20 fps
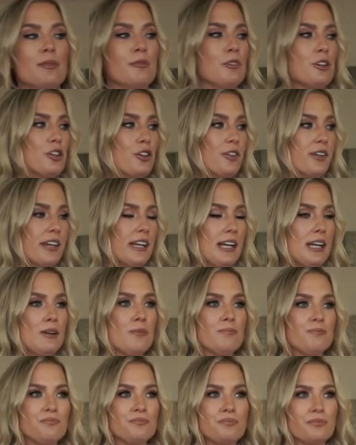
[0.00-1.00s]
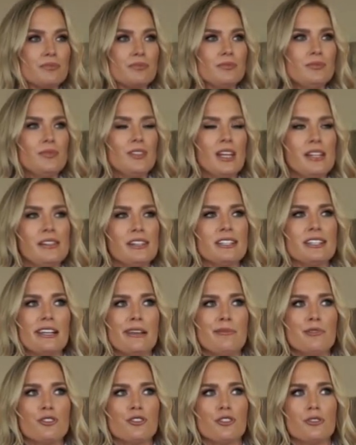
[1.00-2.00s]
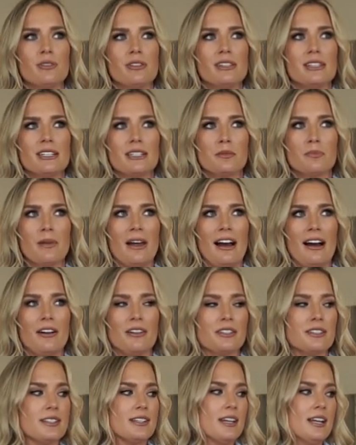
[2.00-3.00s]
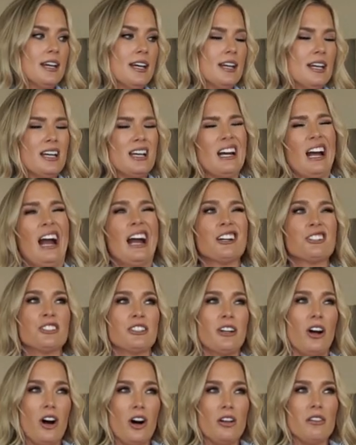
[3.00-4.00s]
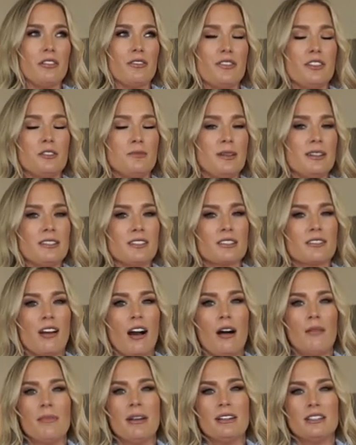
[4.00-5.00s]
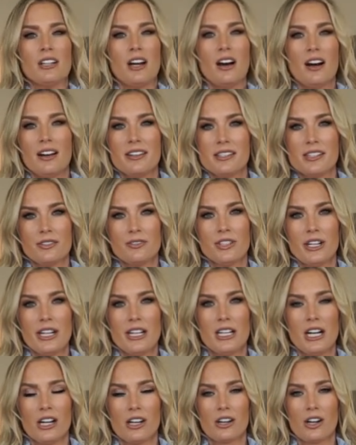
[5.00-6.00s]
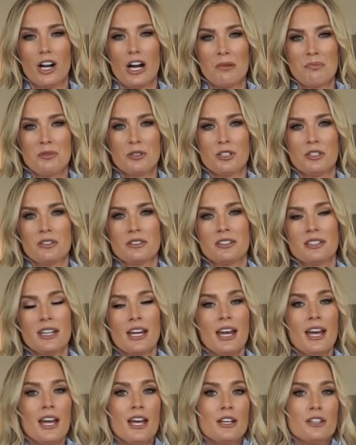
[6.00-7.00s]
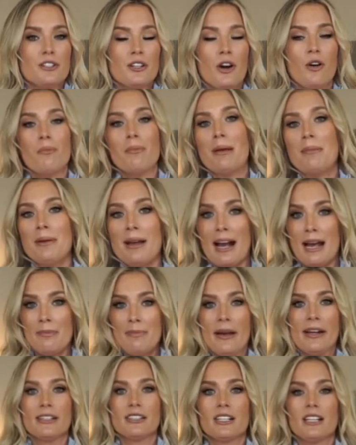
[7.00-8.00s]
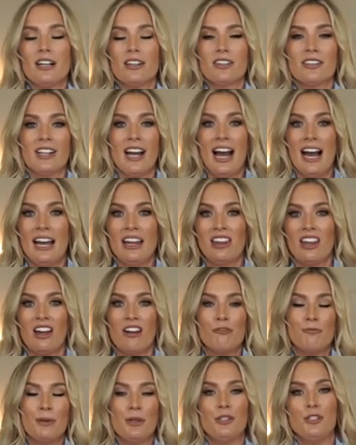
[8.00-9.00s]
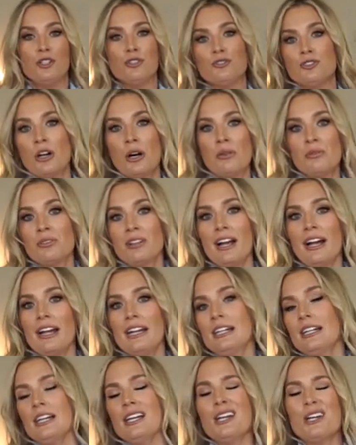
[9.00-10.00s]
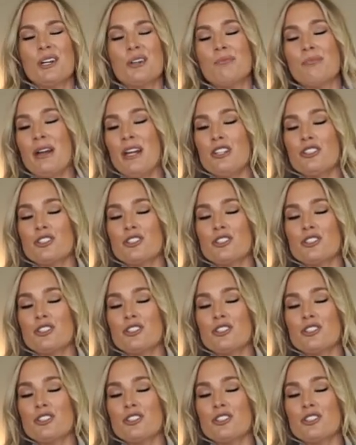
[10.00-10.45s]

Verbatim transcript: in cream, and the same is true with this blouse. Actually, all of these pieces come in tons of great color options. So maybe I picked a color that I love but you don't like. Make